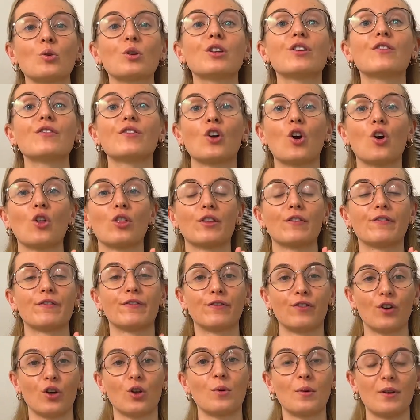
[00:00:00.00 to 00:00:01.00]
you've got the
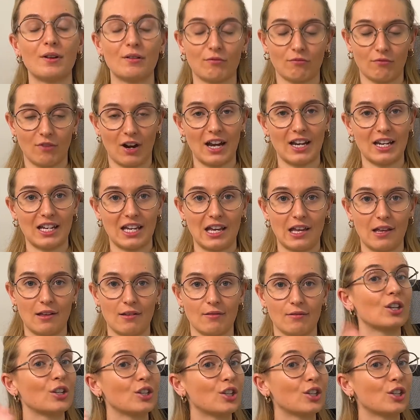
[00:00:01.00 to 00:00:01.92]
following ready.